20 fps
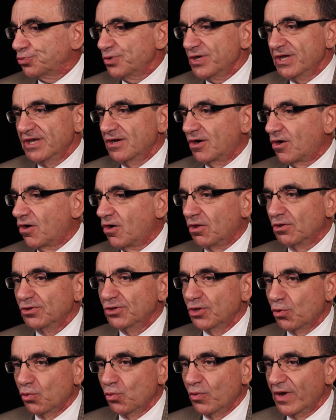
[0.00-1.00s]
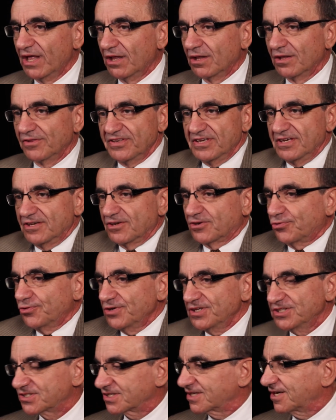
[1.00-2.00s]
we all know well: the
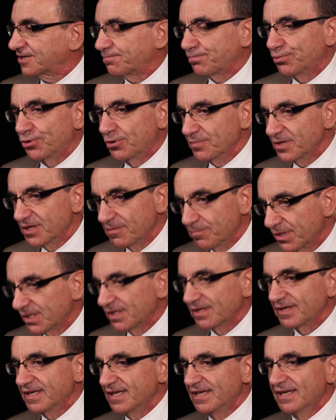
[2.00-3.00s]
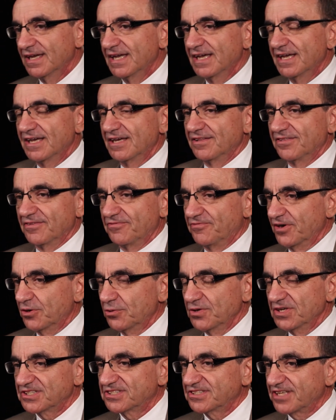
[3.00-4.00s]
increased gut permeability, the
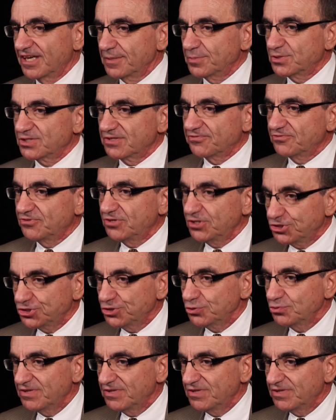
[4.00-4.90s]
various types of tissue